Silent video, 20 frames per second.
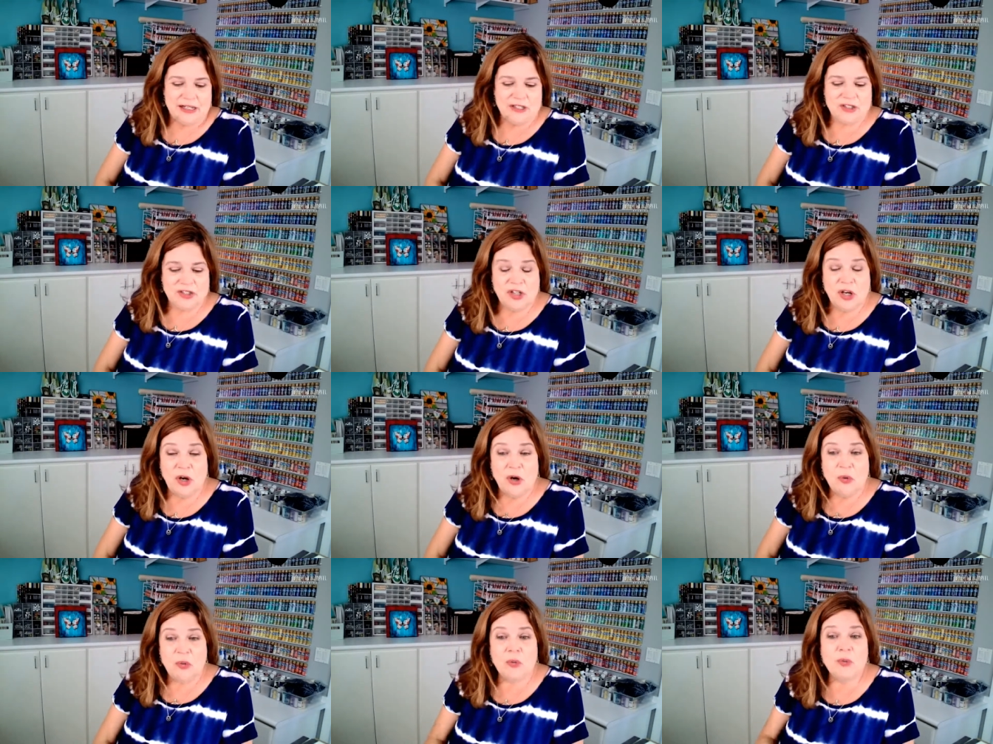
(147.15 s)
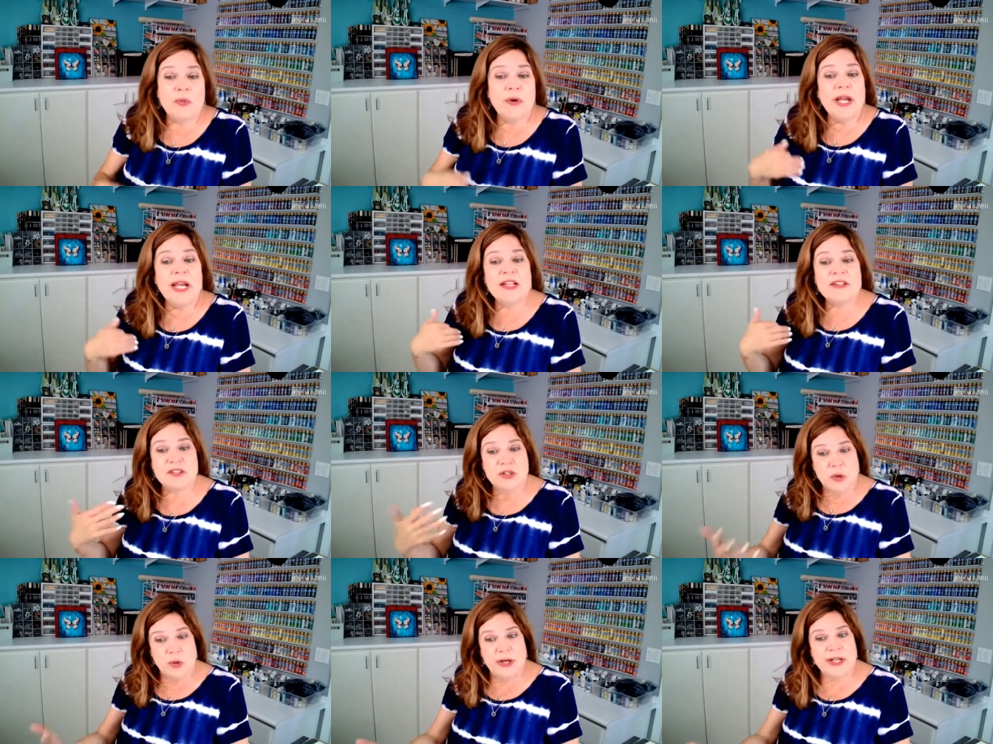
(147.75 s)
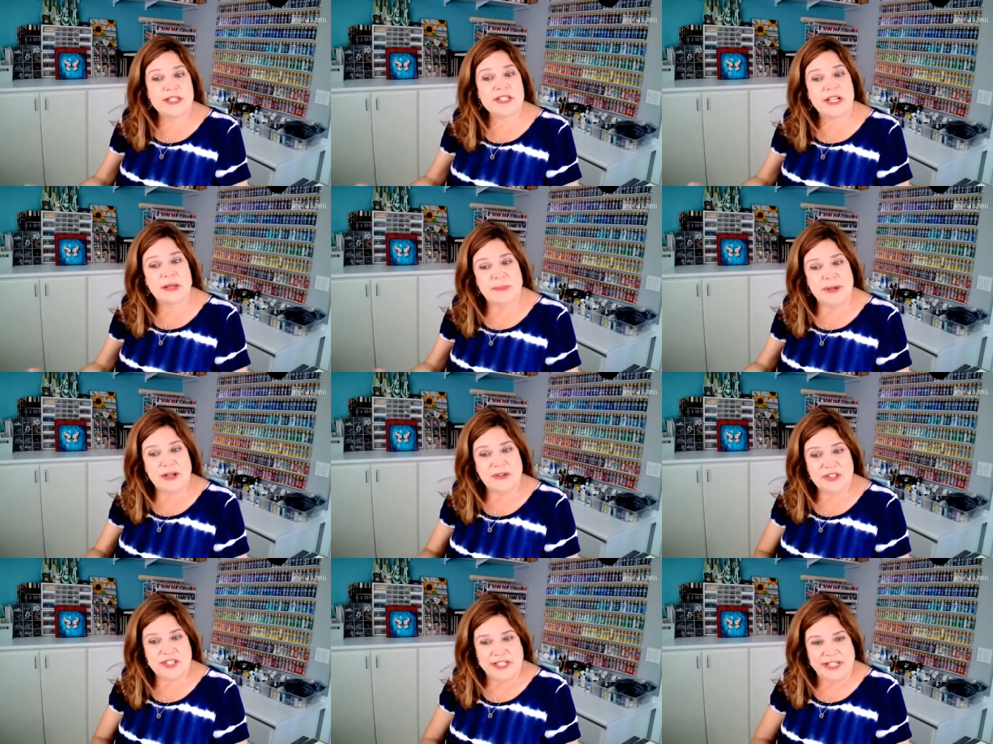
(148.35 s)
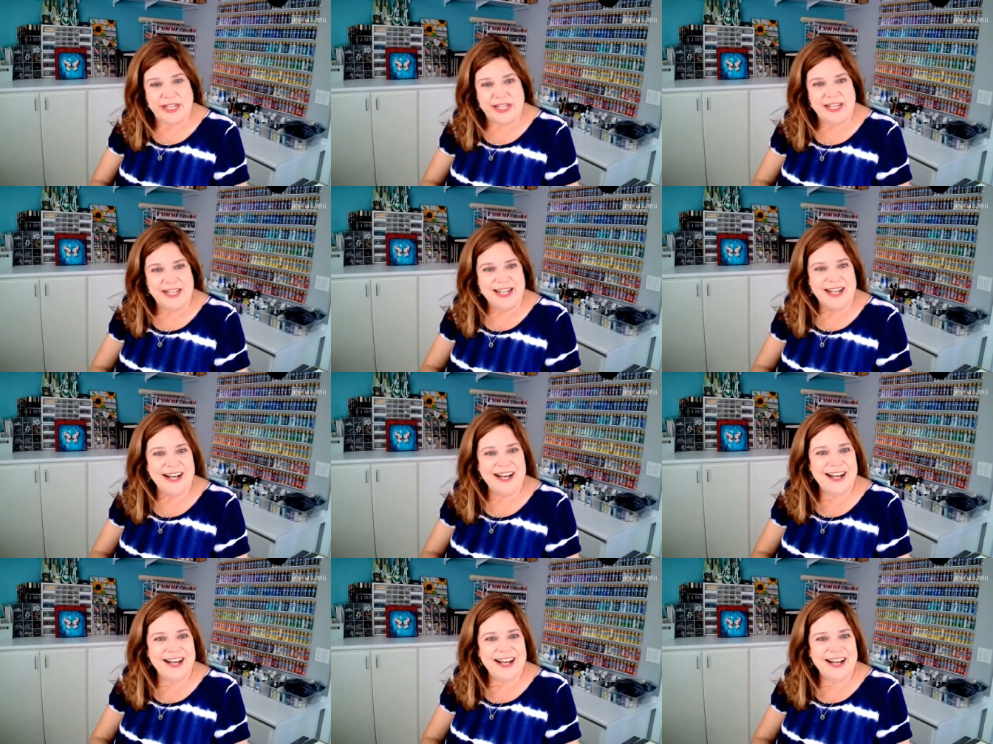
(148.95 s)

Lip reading: So it's going to come out tonight.